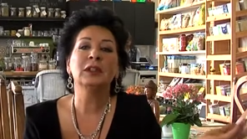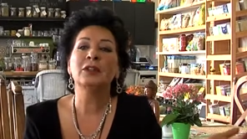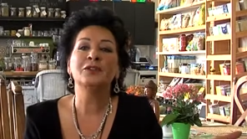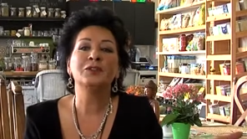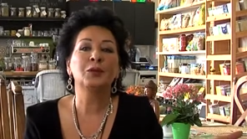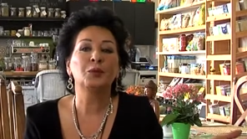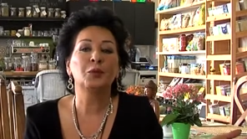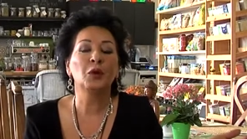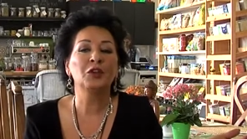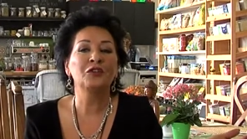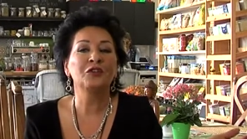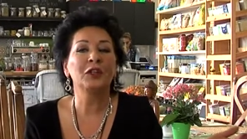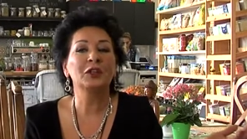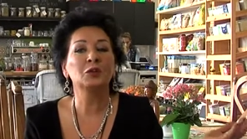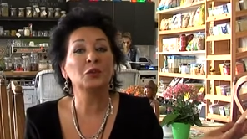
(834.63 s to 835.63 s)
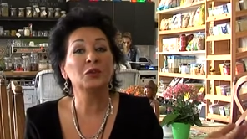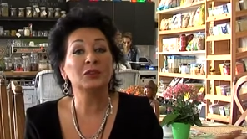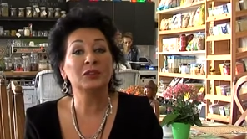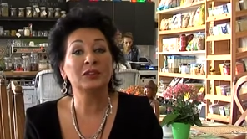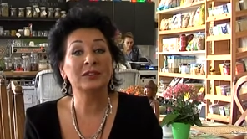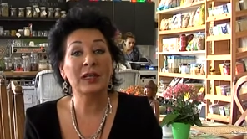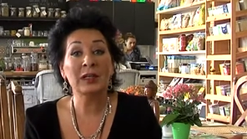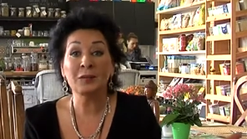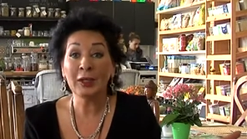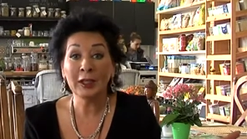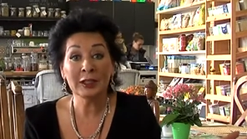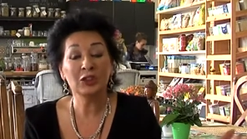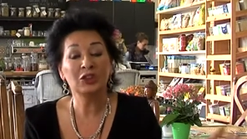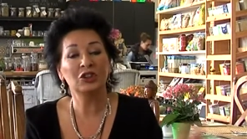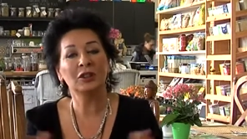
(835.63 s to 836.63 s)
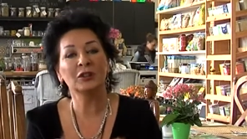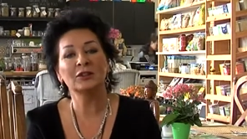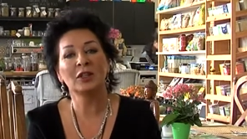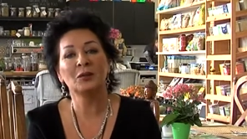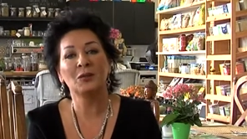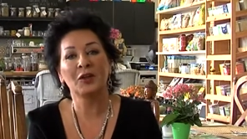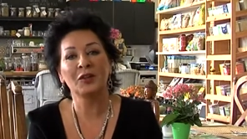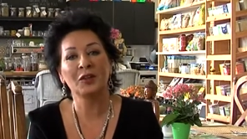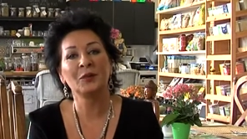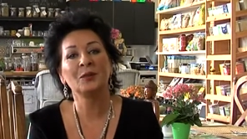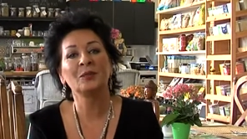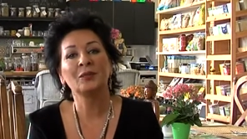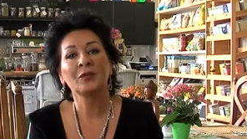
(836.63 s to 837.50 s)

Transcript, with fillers: if the boyfriend was the same age as her mother.